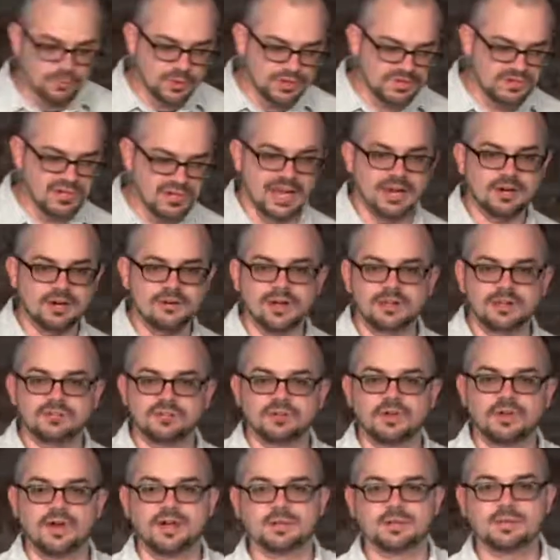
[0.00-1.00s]
of what Zechariah is
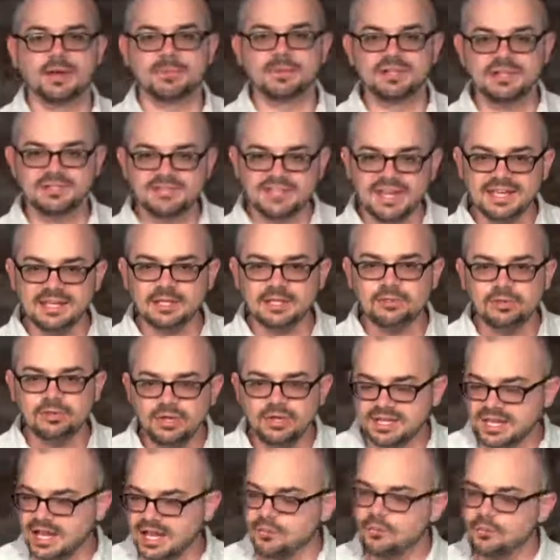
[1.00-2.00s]
talking about. But let's take a
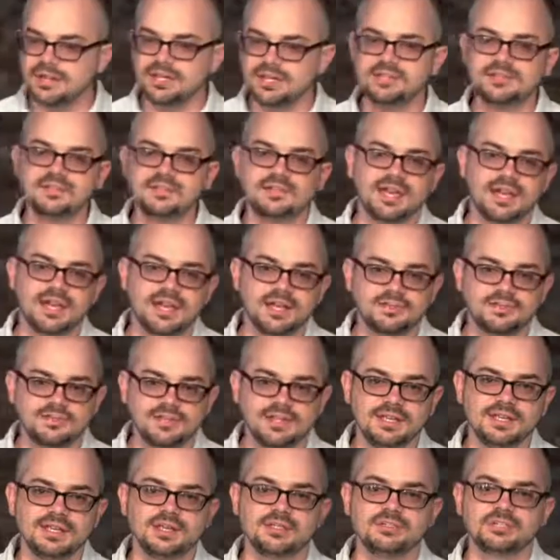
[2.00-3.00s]
look at what he says
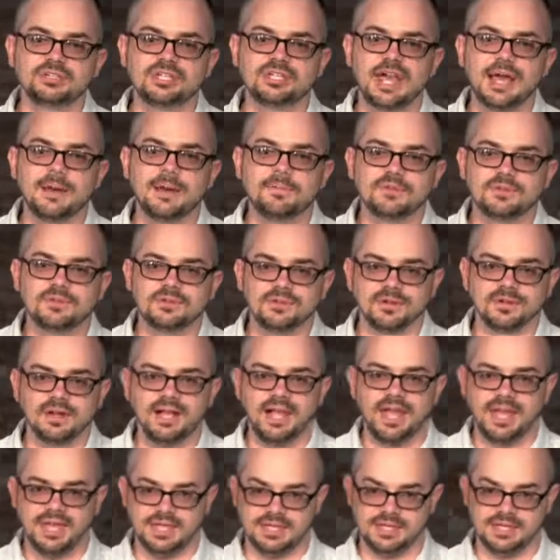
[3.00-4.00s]
in chapter
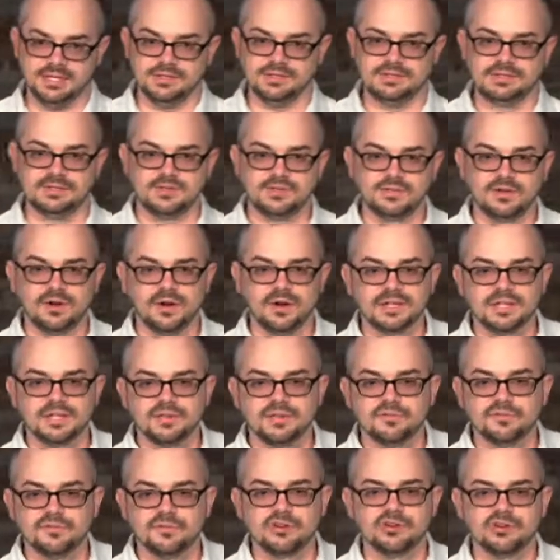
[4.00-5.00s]
8, starting
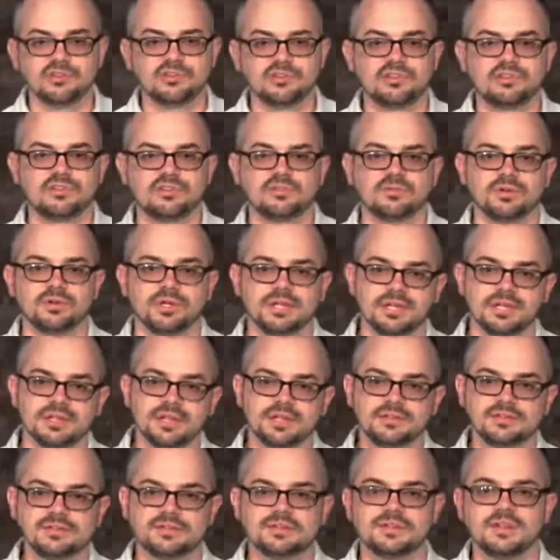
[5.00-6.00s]
in verse 3.
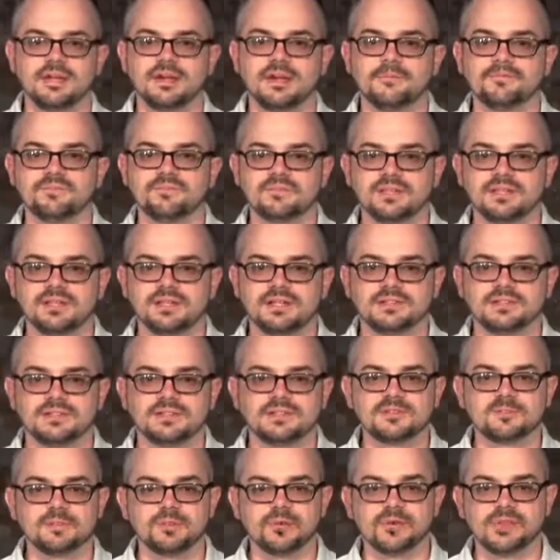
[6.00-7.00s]
Let's
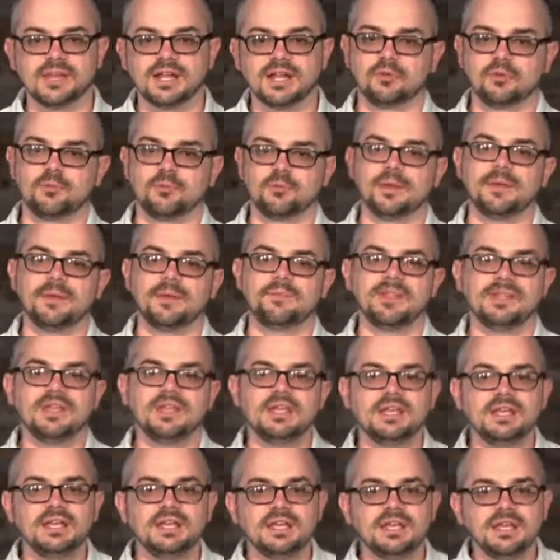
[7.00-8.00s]
explore that a little bit.
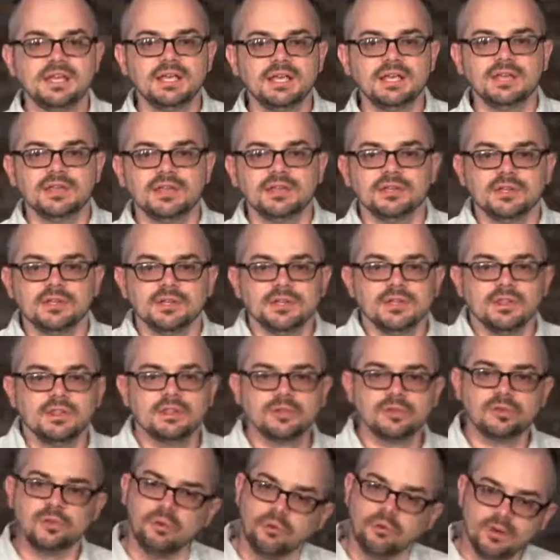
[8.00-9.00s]

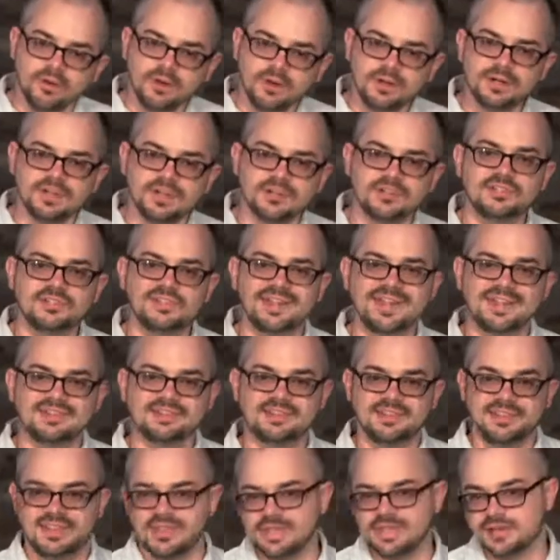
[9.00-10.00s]
The Lord
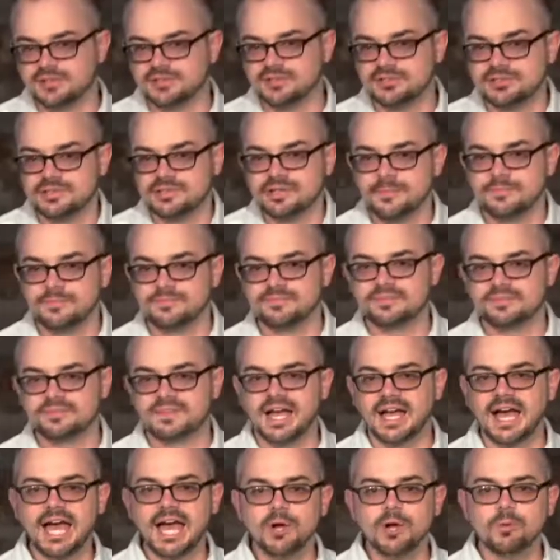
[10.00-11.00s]
says this,
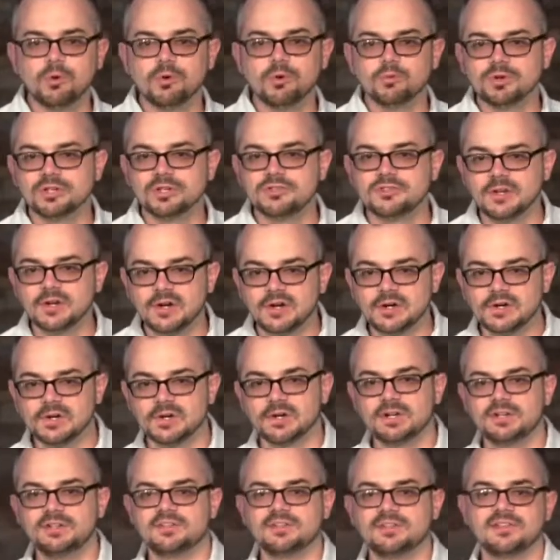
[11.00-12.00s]
I will
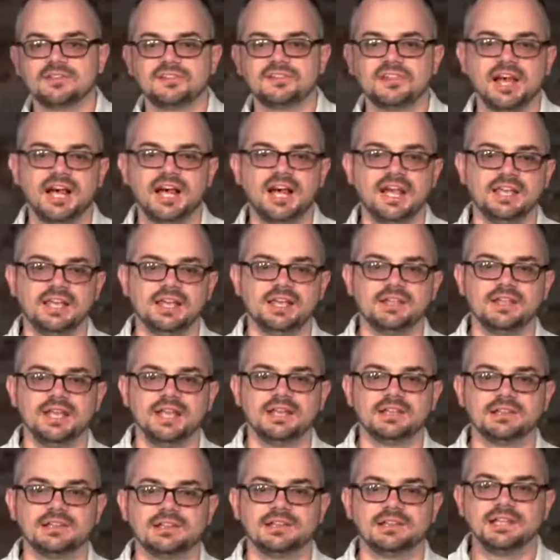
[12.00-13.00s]
return to Zion
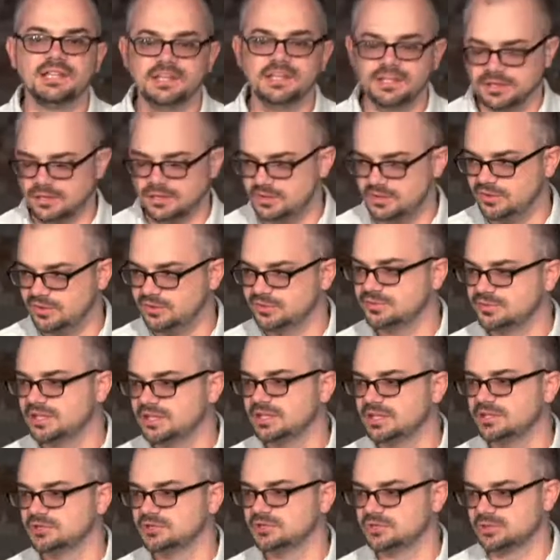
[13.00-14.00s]
and live
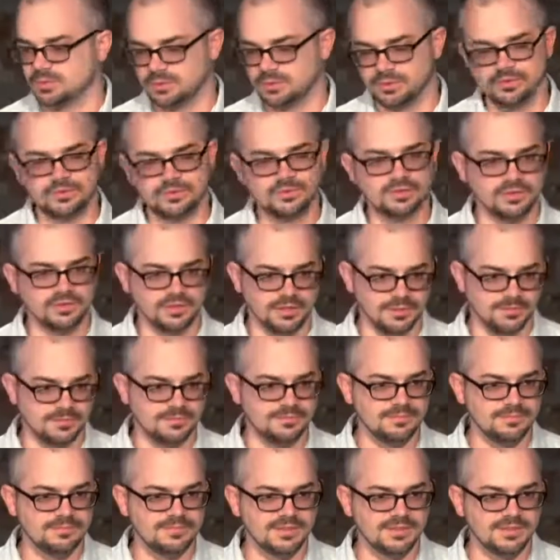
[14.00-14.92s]
in Jerusalem.